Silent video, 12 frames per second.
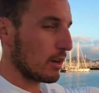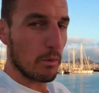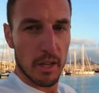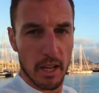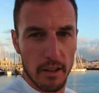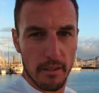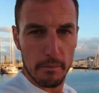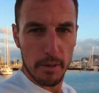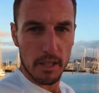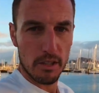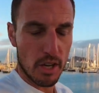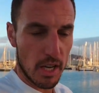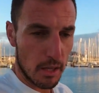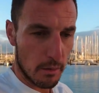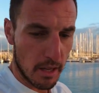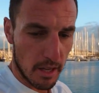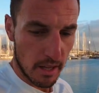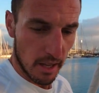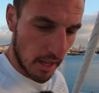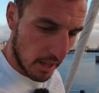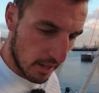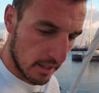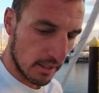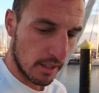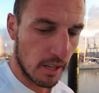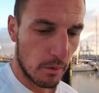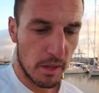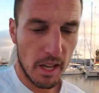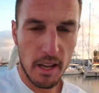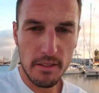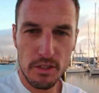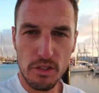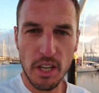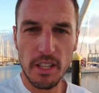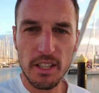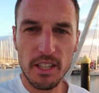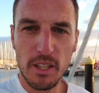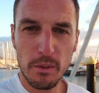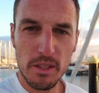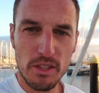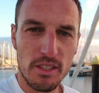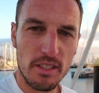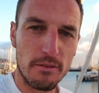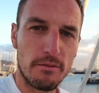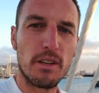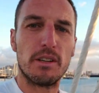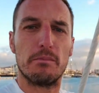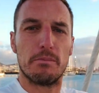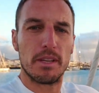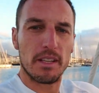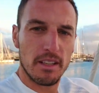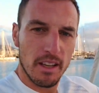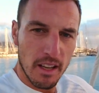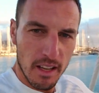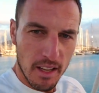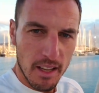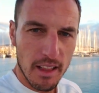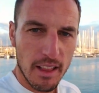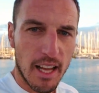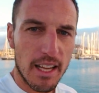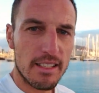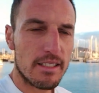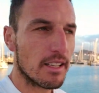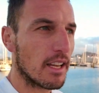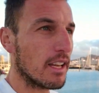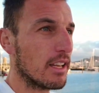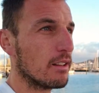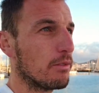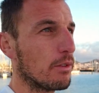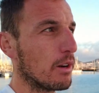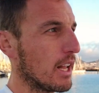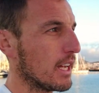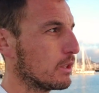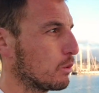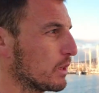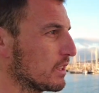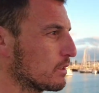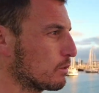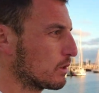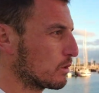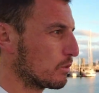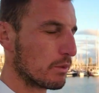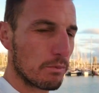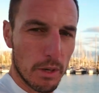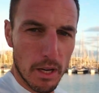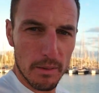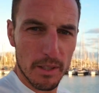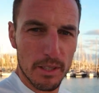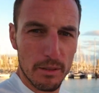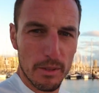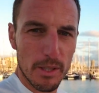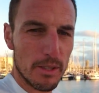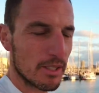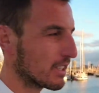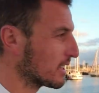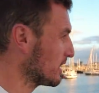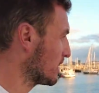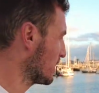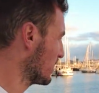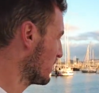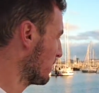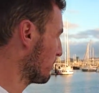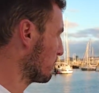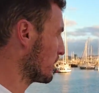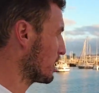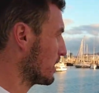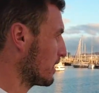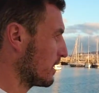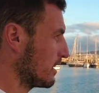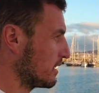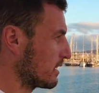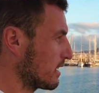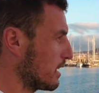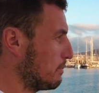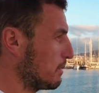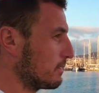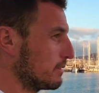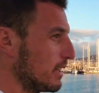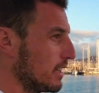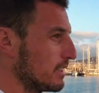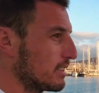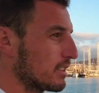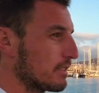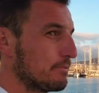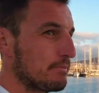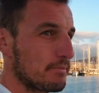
we have a big Genoa, and we have a Genaker, which is a very big light sail for light winds, which we're probably going to be using in a couple of days.